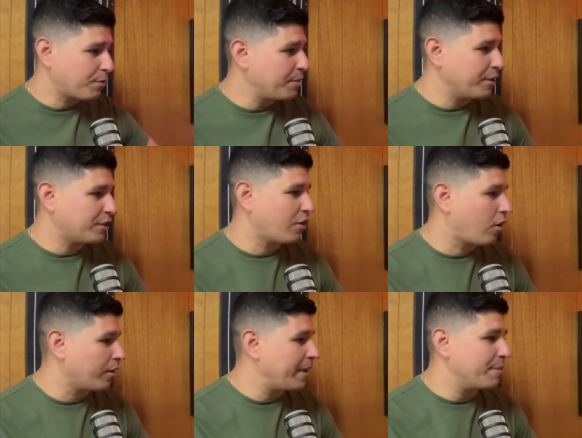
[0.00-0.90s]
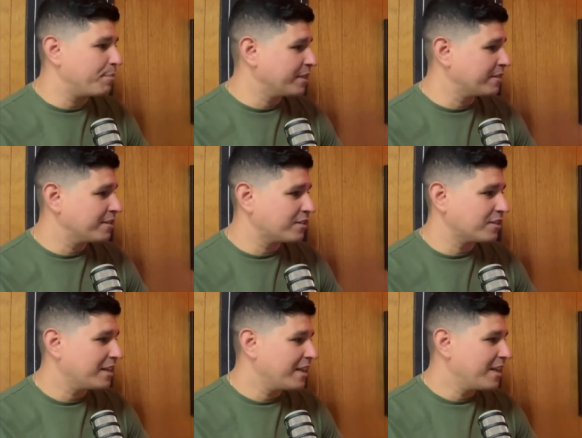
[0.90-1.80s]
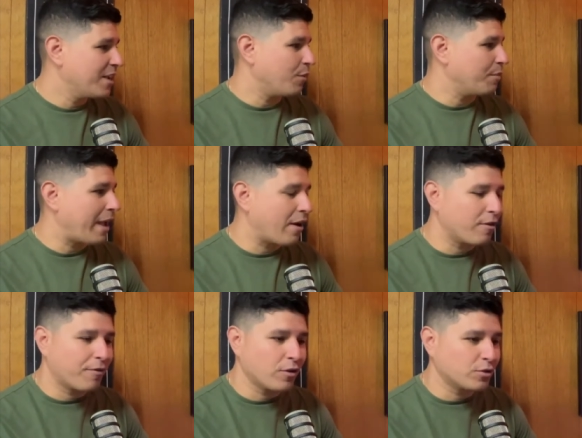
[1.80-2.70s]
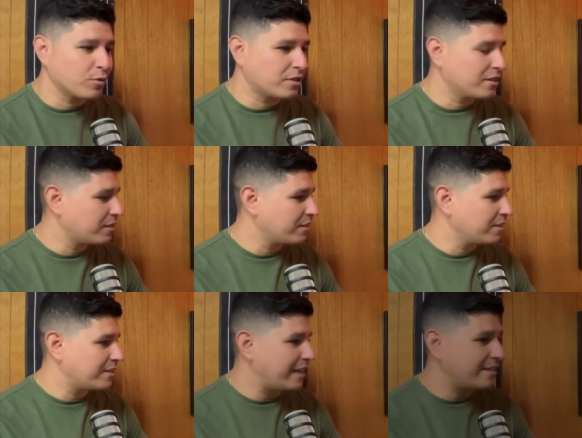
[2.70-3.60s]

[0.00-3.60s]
pretty much an automated business. We pay our virtual assistants, they